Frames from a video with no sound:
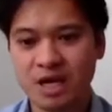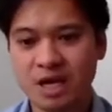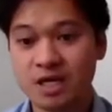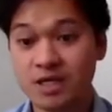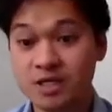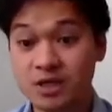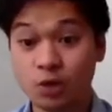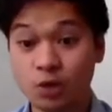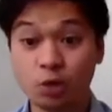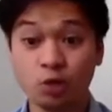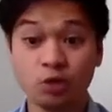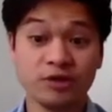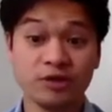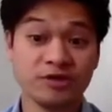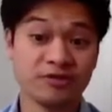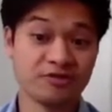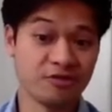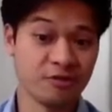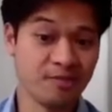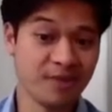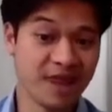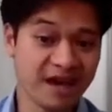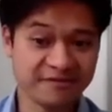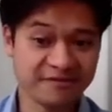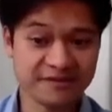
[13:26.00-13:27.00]
So ordered
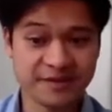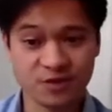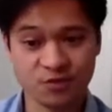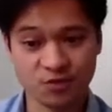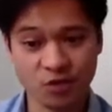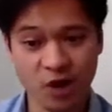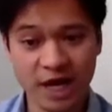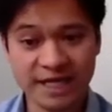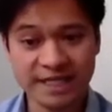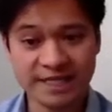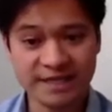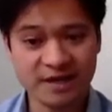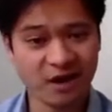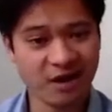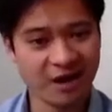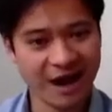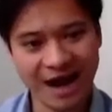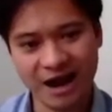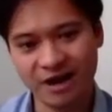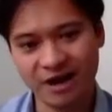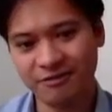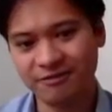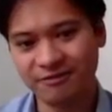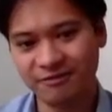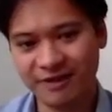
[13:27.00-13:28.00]
from left to right are
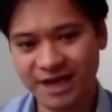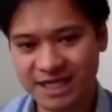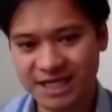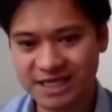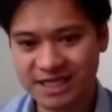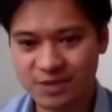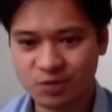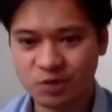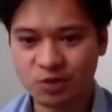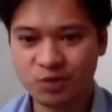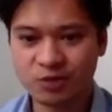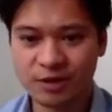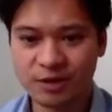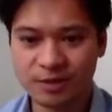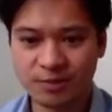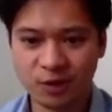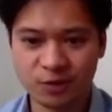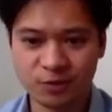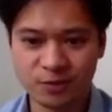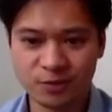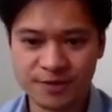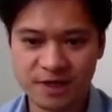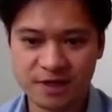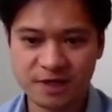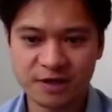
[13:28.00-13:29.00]
how flexible the
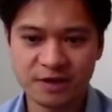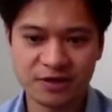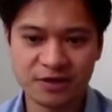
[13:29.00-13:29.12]
models are.